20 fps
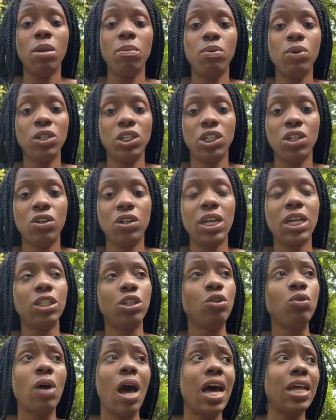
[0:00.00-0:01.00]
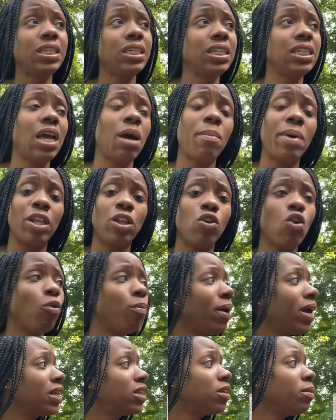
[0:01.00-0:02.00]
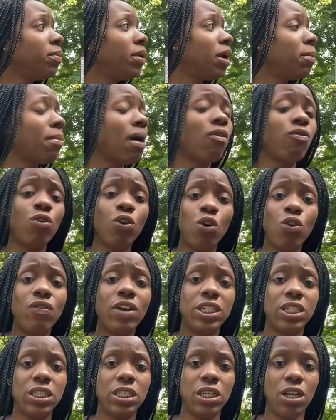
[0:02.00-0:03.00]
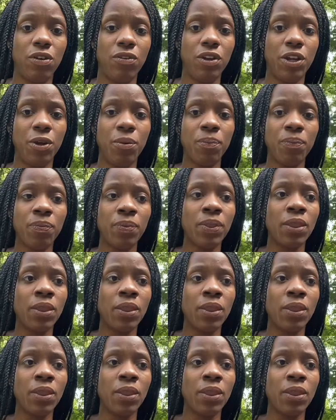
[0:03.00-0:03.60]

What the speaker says: bullshit on that too. Honestly, I'm about to go back to being my real vegetarian,